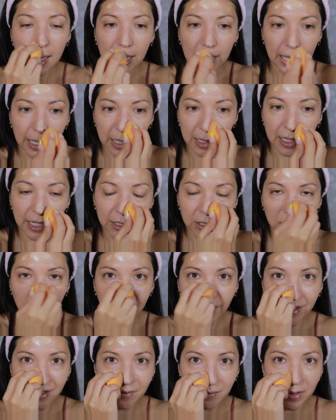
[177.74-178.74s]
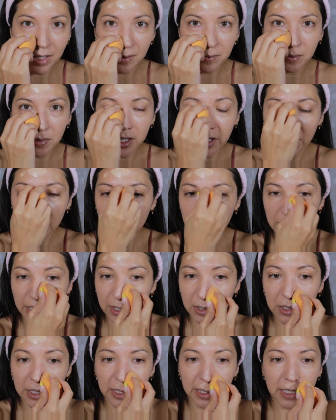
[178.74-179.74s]
and I do have my mirror
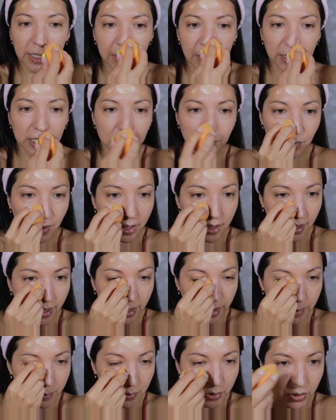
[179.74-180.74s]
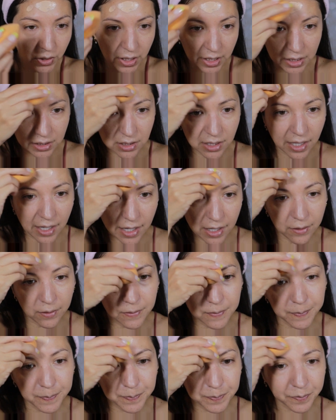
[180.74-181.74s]
down here. That's why I am looking
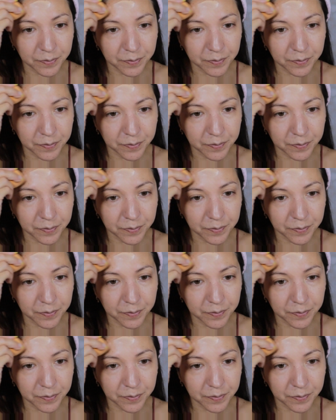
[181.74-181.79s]
down.